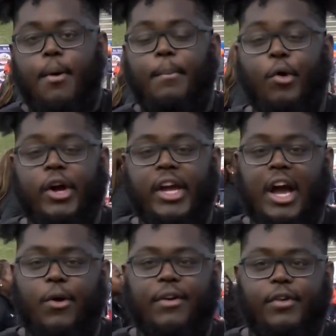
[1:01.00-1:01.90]
Morgan,
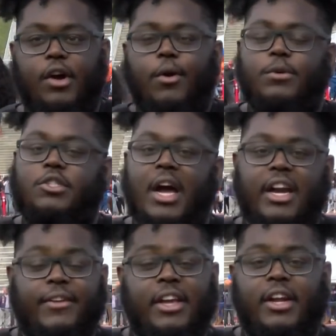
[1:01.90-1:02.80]
however, was trying
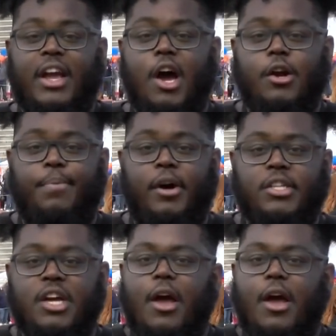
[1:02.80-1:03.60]
to get a counterpunch,